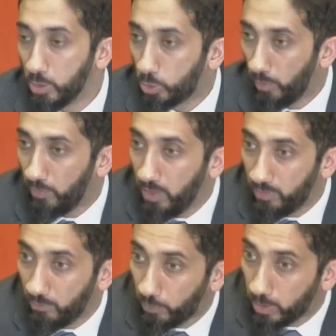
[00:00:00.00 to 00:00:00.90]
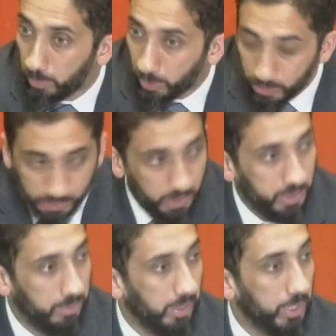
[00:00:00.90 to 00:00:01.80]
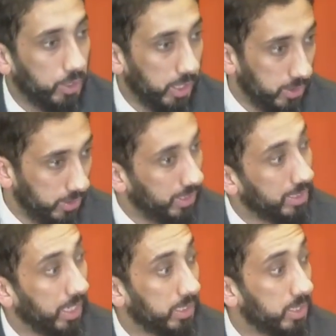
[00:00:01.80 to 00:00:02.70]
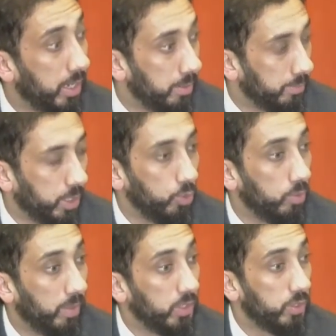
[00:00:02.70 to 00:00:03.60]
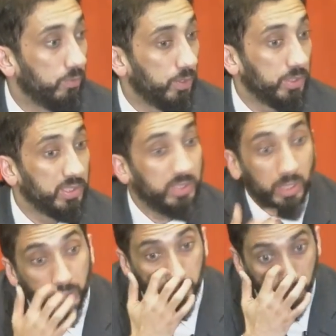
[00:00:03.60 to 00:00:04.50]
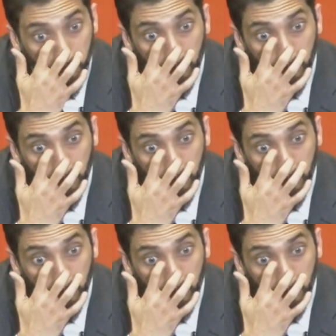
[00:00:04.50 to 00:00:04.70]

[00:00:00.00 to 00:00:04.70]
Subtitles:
So even for a person to make changes, it takes time. Can you imagine for a society?